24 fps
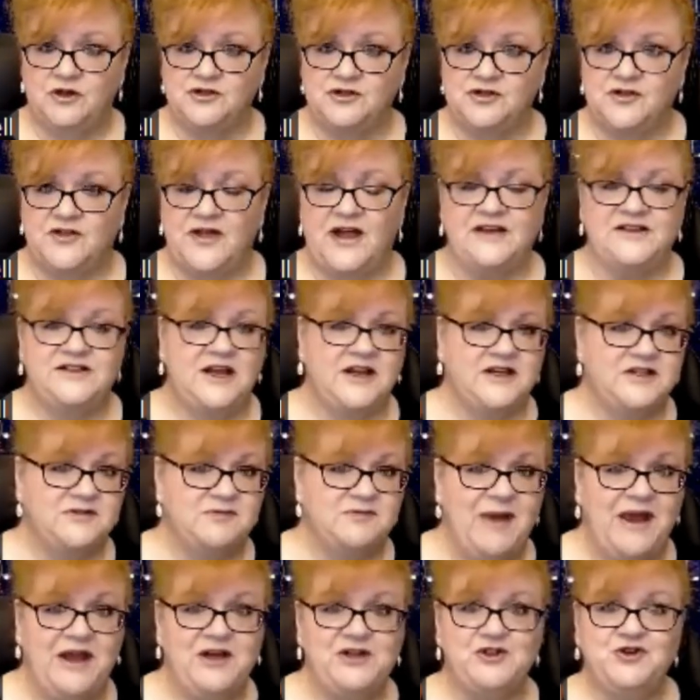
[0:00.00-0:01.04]
So that takes
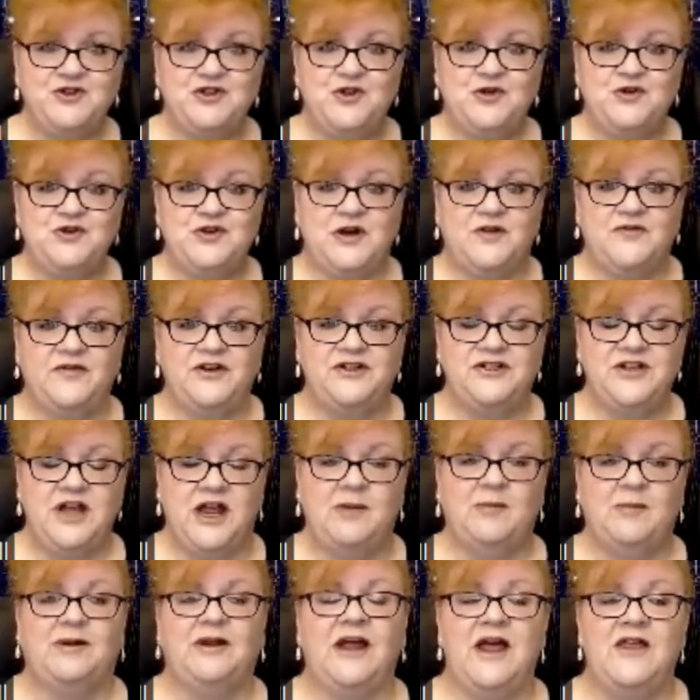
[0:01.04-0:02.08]
major suits off the
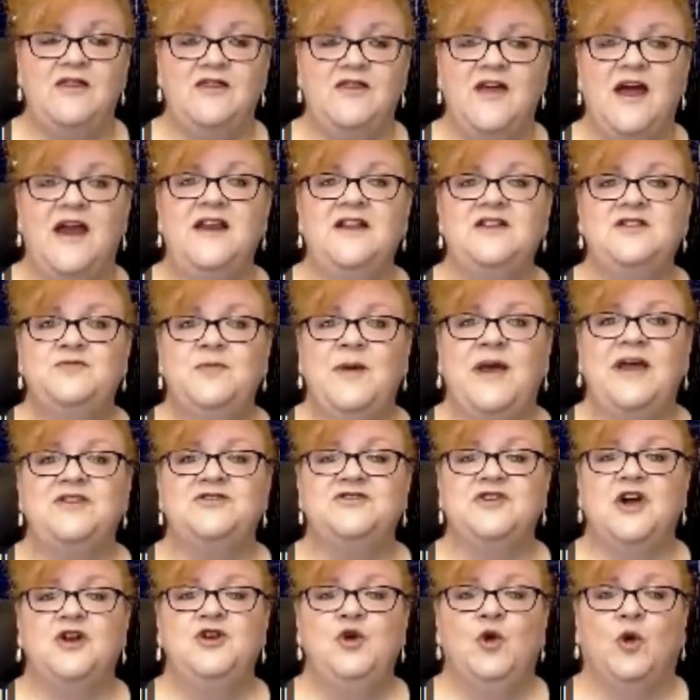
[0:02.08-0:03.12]
table. And then it's
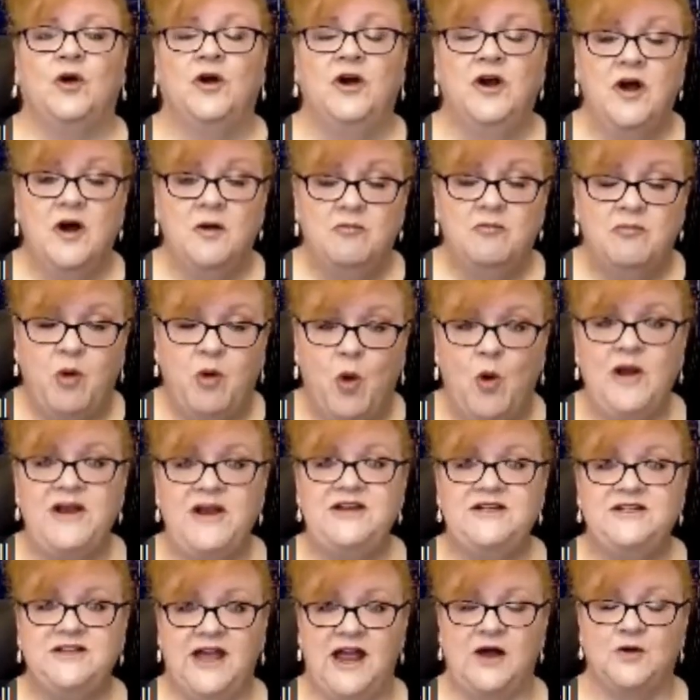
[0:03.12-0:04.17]
based on your
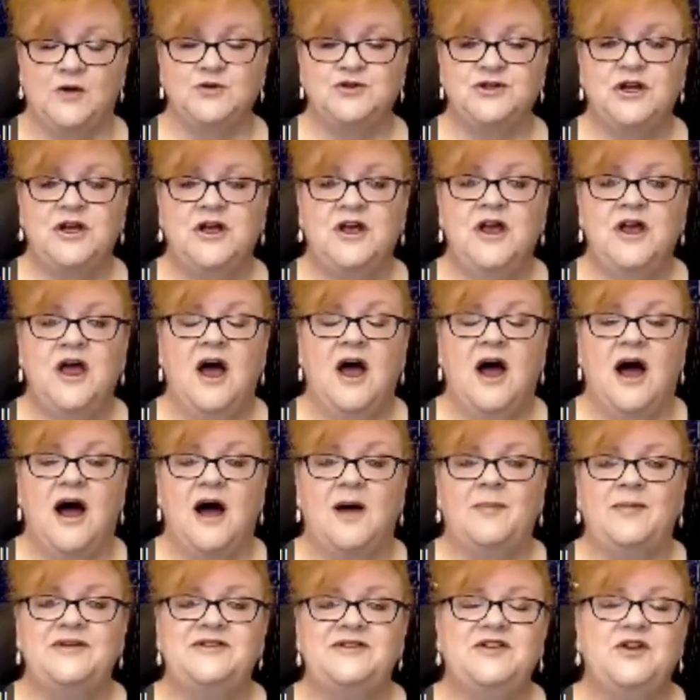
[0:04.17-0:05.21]
point count
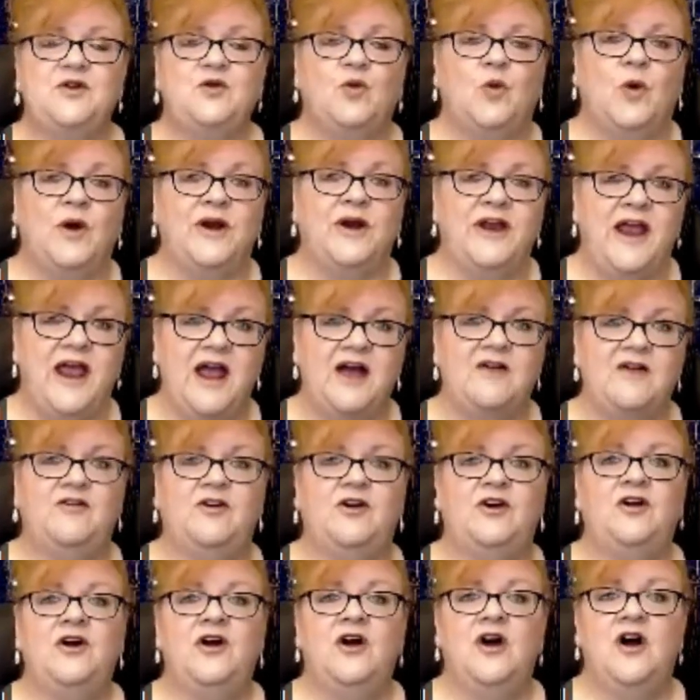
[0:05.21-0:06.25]
opposite
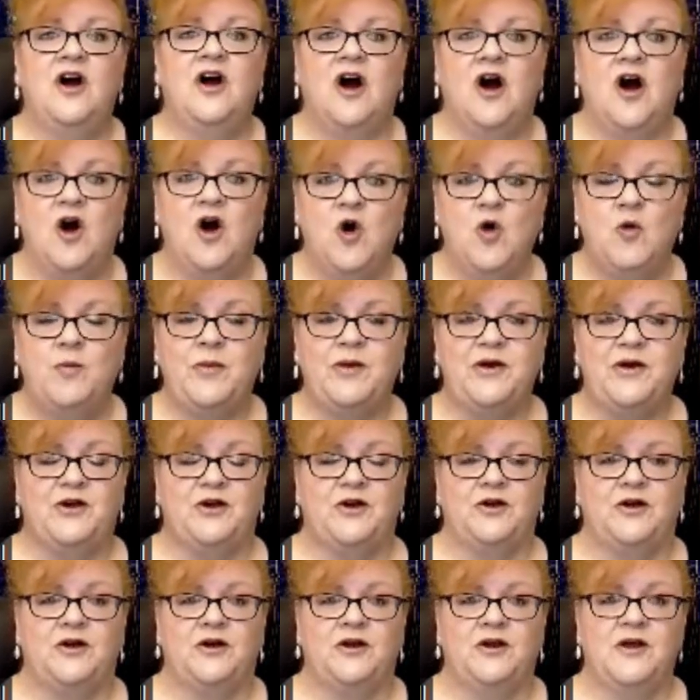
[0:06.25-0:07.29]
whatever
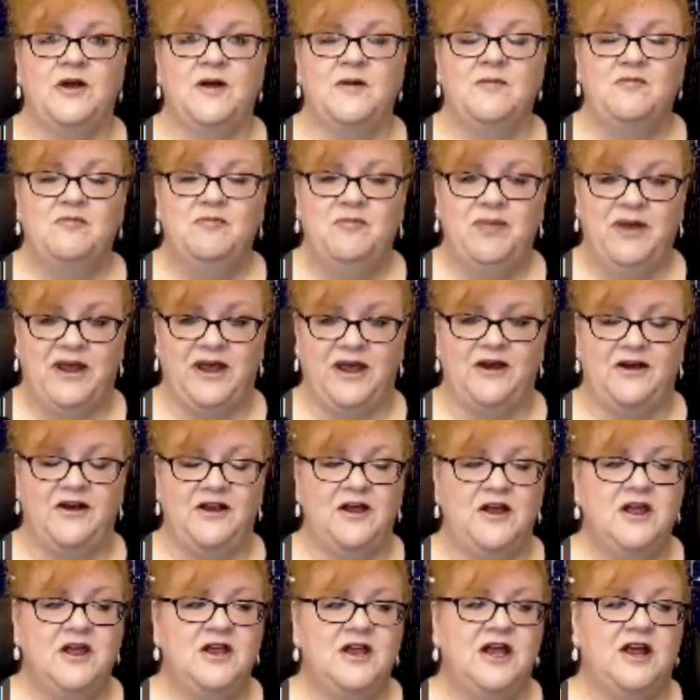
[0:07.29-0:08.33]
opener bid.
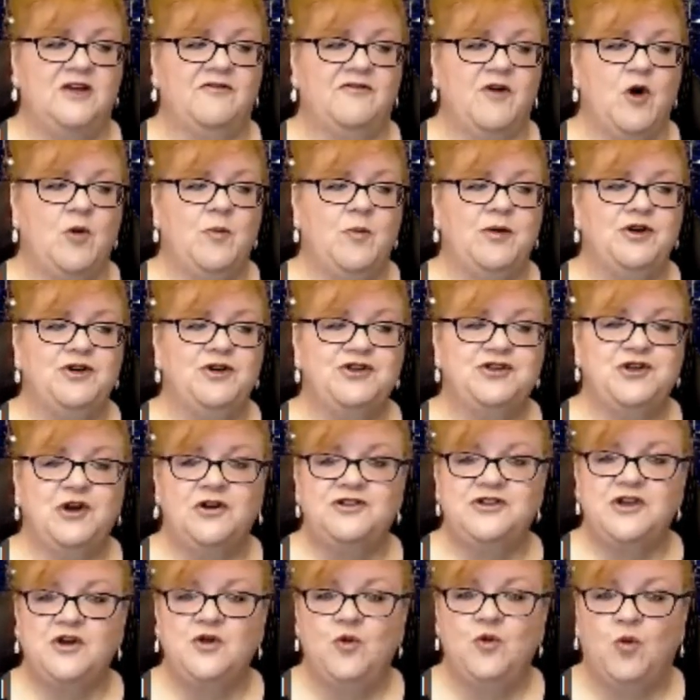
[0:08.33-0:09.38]
If opener
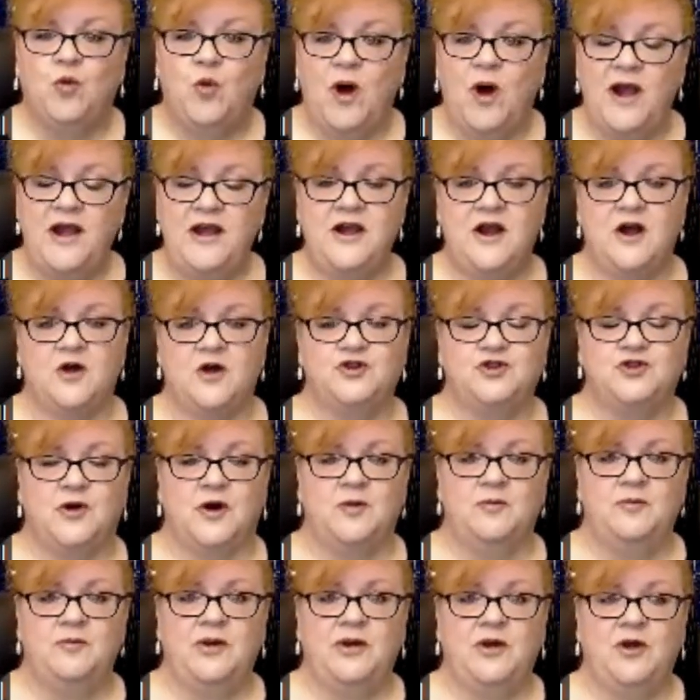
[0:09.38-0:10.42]
starts in 1 no
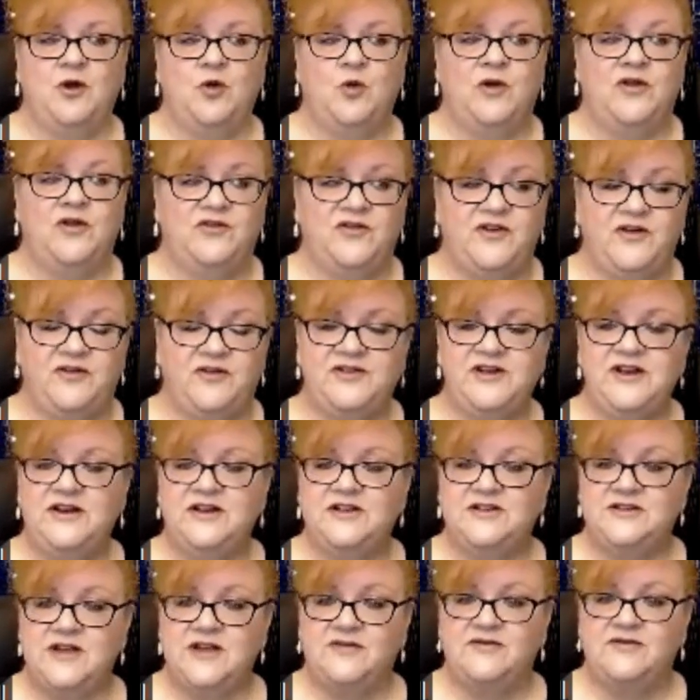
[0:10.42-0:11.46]
trump with 15
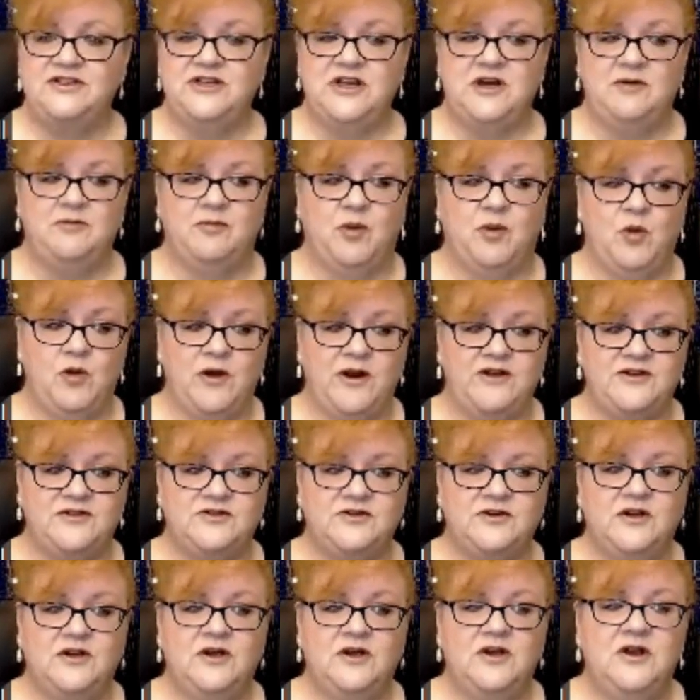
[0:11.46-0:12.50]
to 17
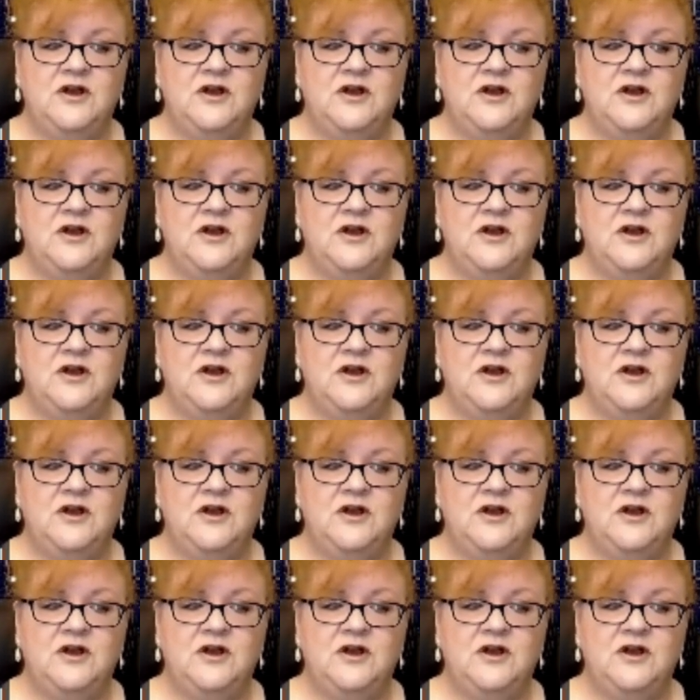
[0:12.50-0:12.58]
points,